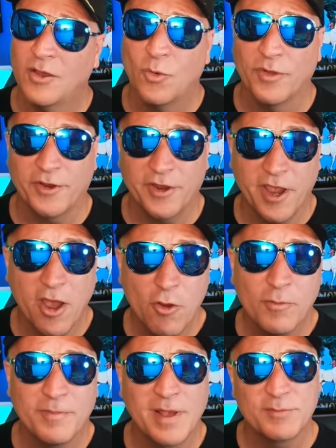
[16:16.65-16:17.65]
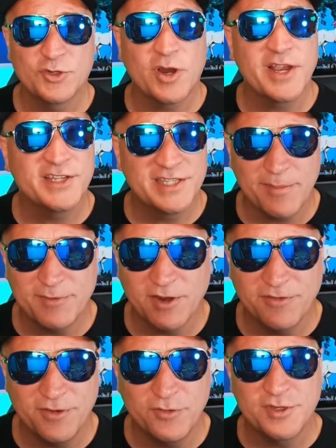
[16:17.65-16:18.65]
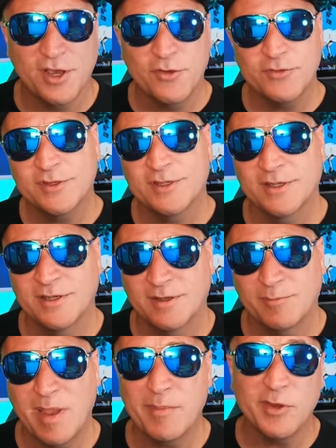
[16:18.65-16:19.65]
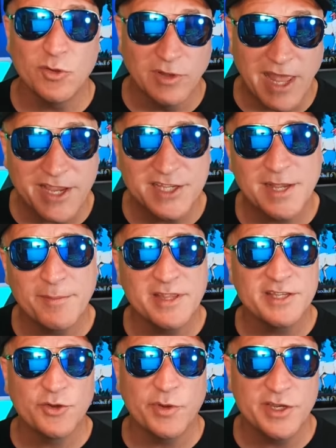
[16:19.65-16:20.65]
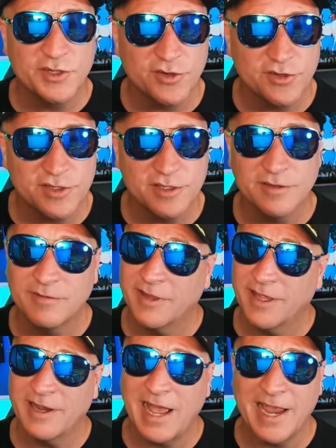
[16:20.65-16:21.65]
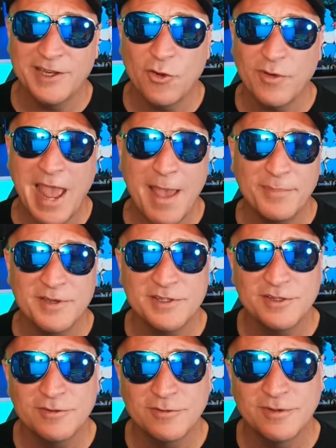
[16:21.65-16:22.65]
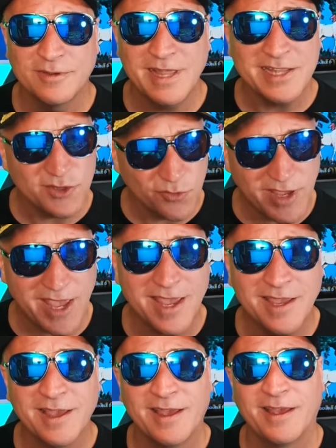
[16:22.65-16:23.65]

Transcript: Well, there you go. I'm sure I stepped on a few toes. Maybe you like some of these creatures that I don't happen to. That's okay.